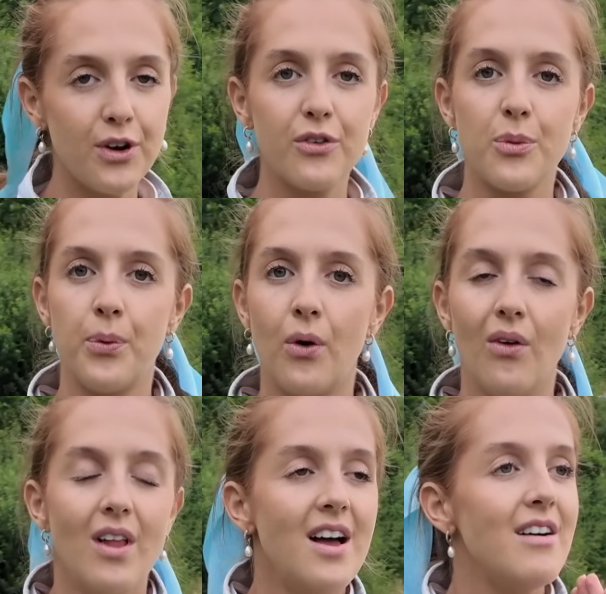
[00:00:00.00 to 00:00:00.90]
you're over the
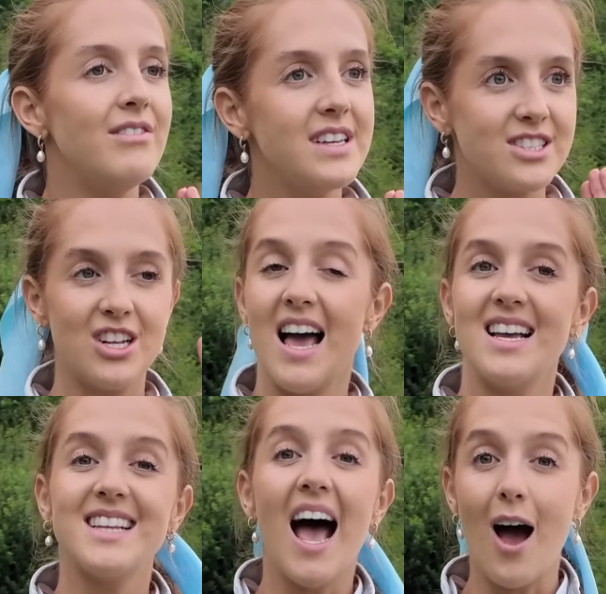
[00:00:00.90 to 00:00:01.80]
ball,
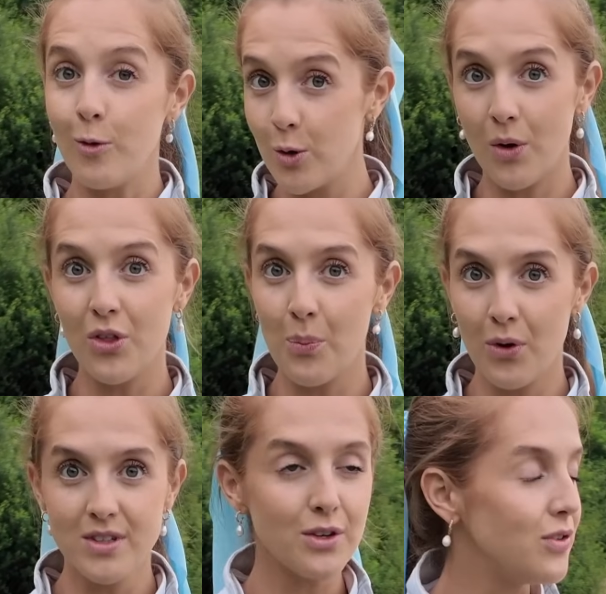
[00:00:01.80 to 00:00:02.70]
visualise how you want the ball to